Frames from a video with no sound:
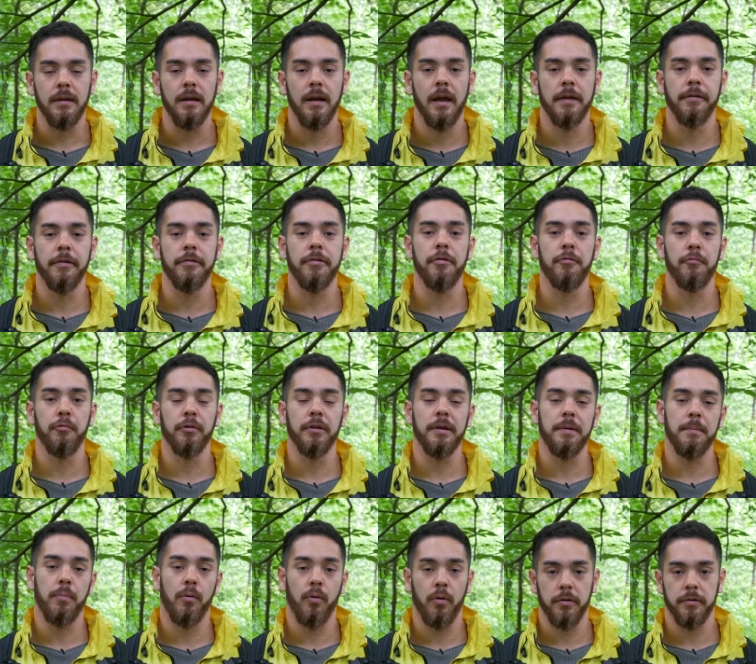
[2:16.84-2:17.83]
And this is really
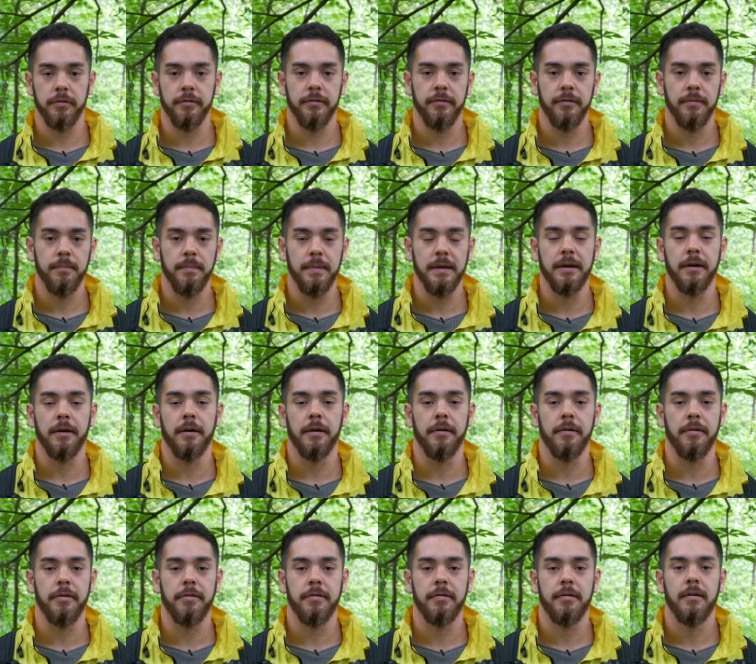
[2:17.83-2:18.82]
important
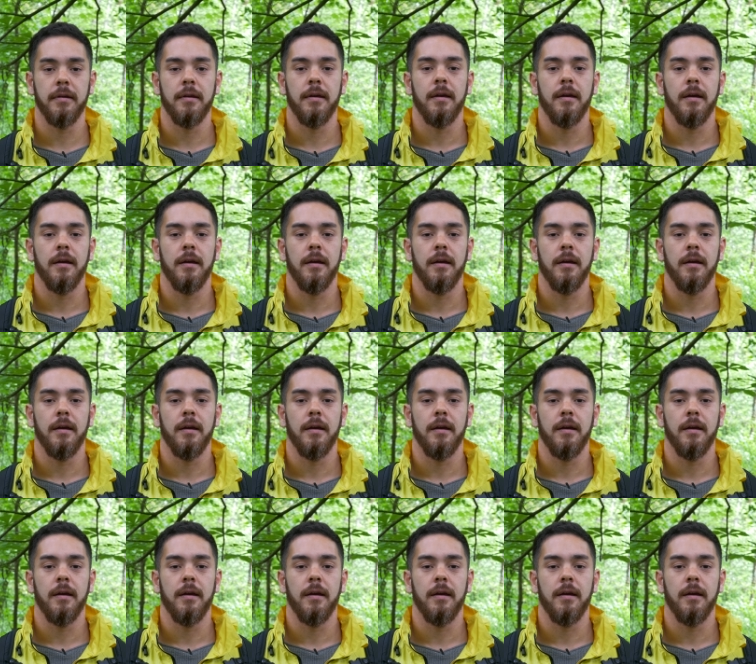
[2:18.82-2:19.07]
because